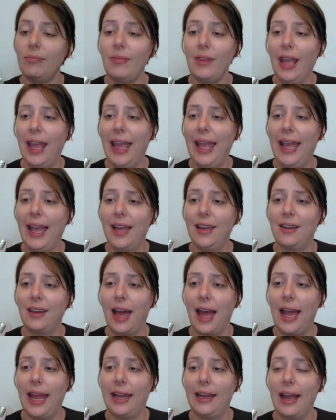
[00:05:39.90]
And
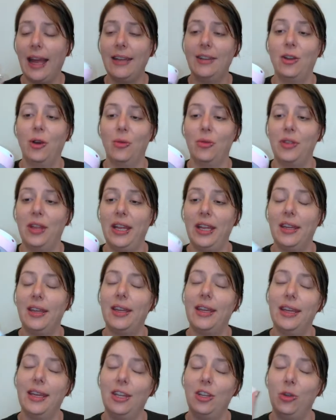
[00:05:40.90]
I, I don't
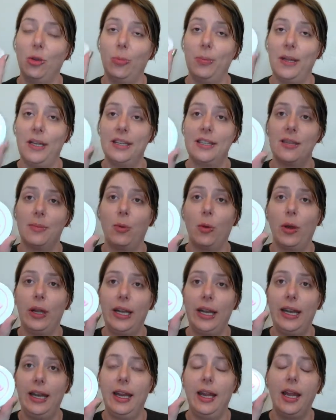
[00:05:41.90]
think you'll be
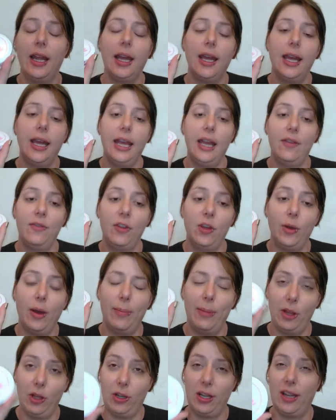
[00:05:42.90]
disappointed. If you have
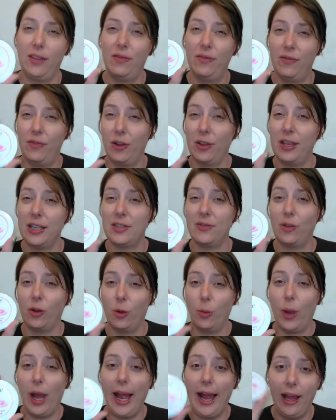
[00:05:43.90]
been looking for this for
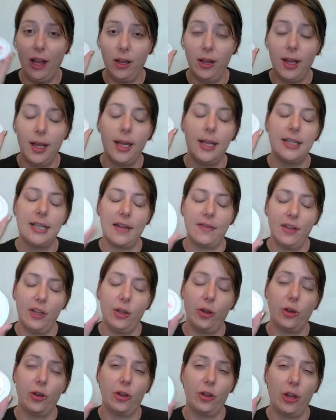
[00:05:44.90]
a while, definitely
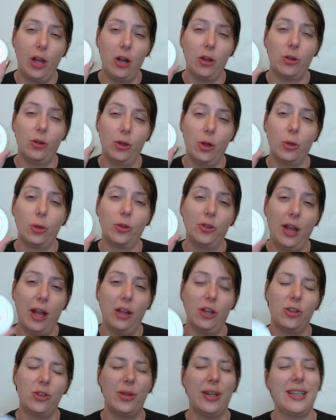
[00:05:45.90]
go to your lo local
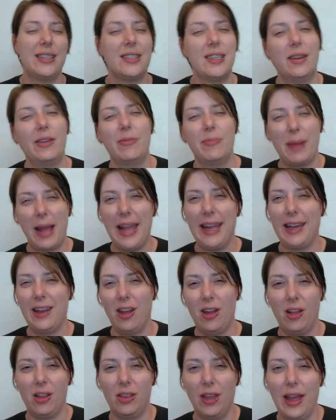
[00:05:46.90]
Dollar Tree instead of buying
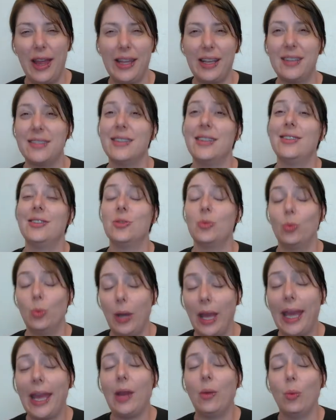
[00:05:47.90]
it online, because it is
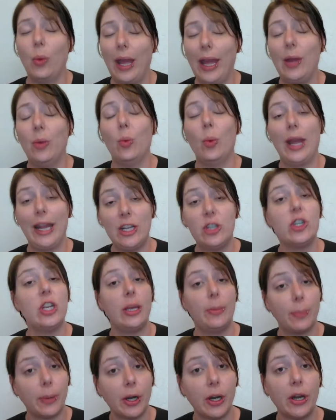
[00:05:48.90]
way, way, way
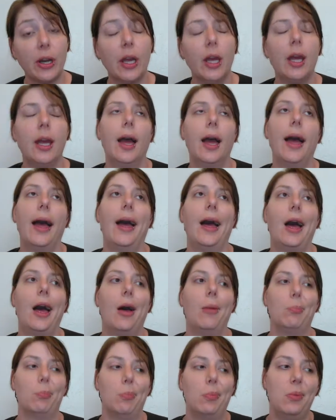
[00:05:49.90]
cheaper
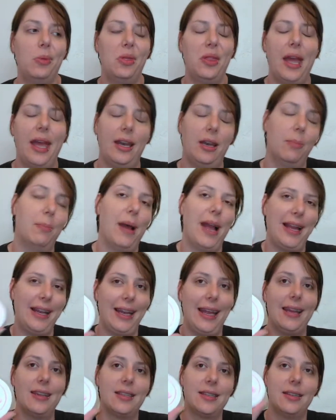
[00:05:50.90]
um, than buying
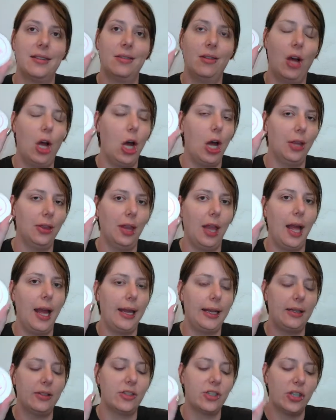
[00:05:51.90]
it
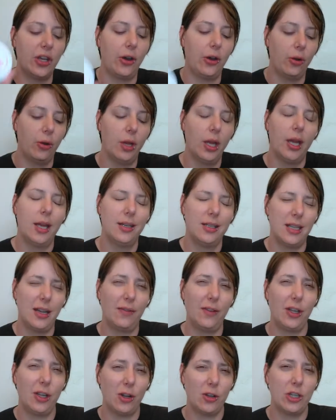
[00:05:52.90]
online. So
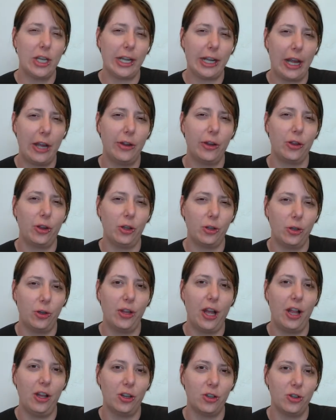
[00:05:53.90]
definitely go check out your local
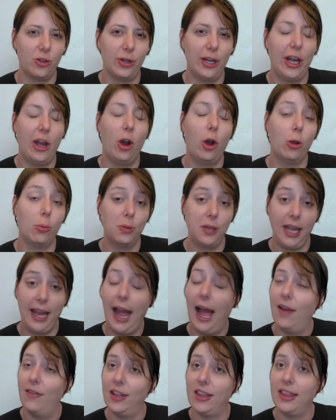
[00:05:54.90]
Dollar Tree. I hope they
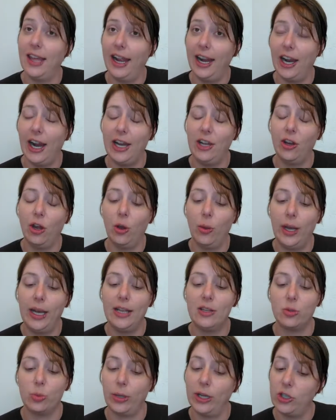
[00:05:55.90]
have it there. I know it
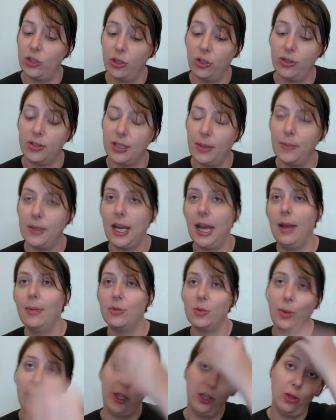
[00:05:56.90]
is regional
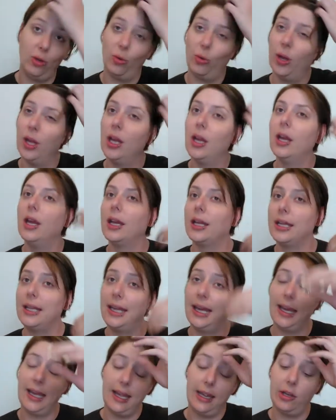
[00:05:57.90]
sometimes what you
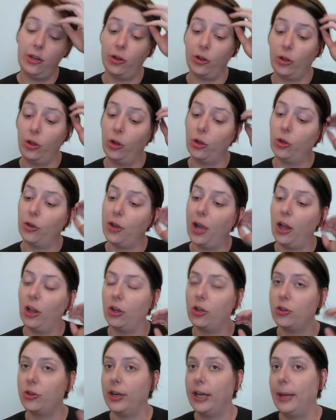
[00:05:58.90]
get in your local Dollar
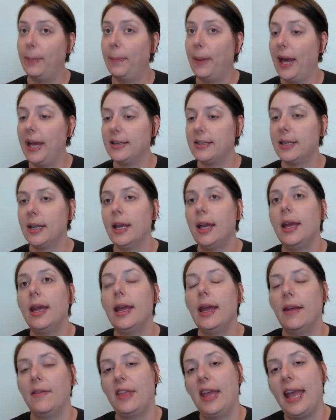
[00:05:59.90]
Tree, but
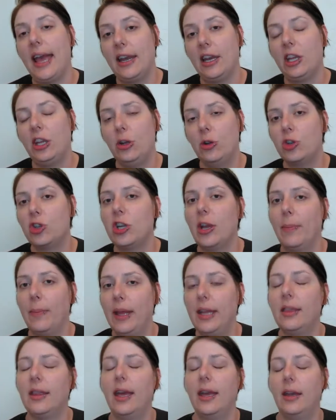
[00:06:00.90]
if they had a huge
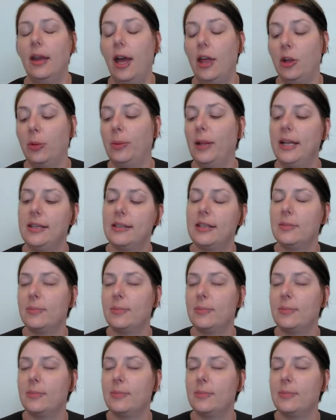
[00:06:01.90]
shipment, then other places